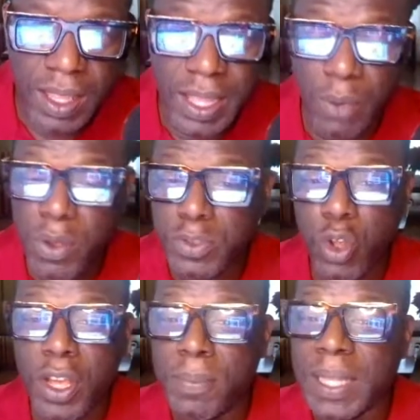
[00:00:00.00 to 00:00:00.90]
Now, we were
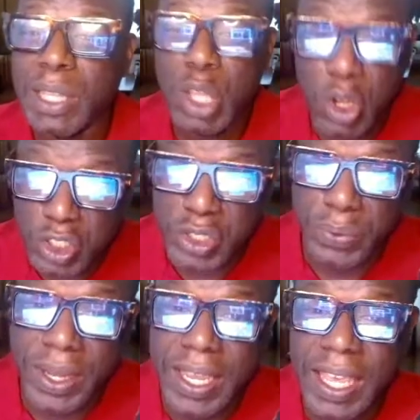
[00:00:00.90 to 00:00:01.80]
talking about
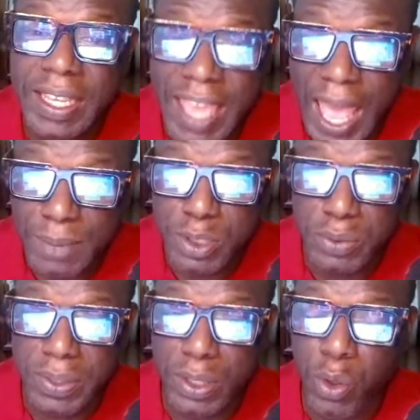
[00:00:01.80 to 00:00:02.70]
nurturing and
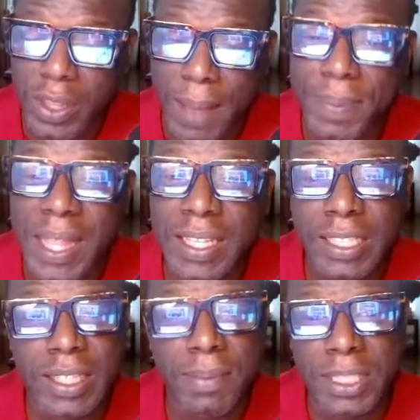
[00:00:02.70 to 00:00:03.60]
capturing and all that, but
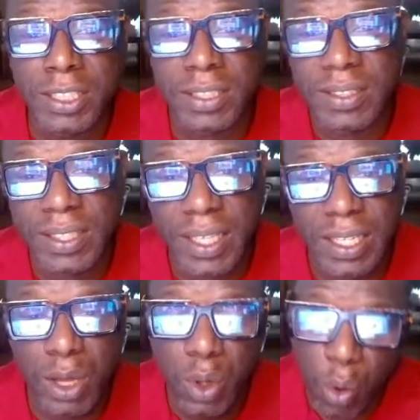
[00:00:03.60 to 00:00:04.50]
let me just
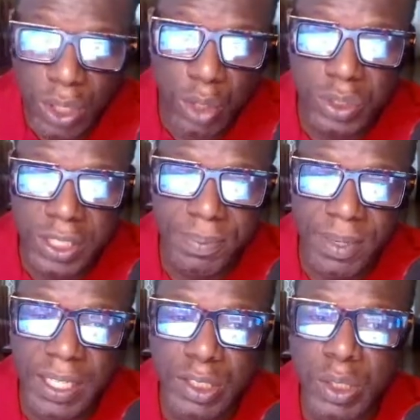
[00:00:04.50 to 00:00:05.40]
go a little deeper
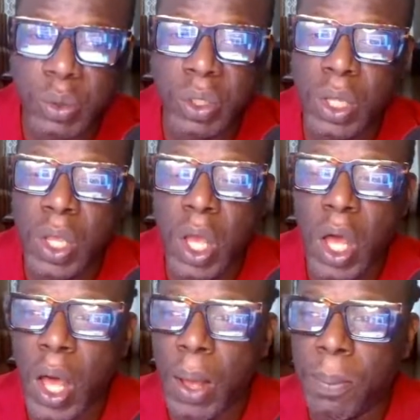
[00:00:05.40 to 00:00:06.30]
into
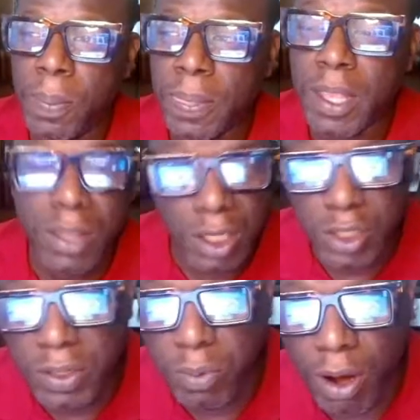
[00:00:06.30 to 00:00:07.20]
the
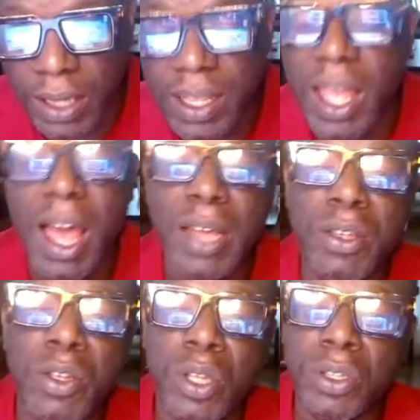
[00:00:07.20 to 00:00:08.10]
nurturing part. How do
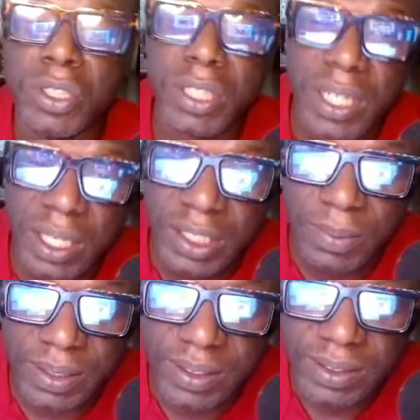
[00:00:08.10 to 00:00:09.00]
you nurture your
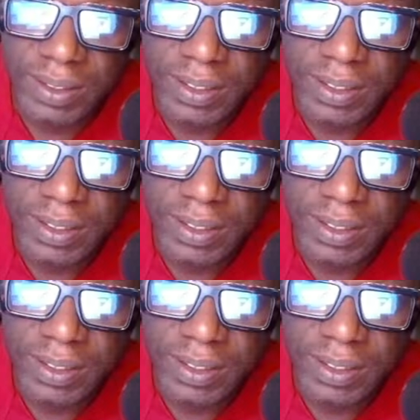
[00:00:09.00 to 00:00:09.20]
customers?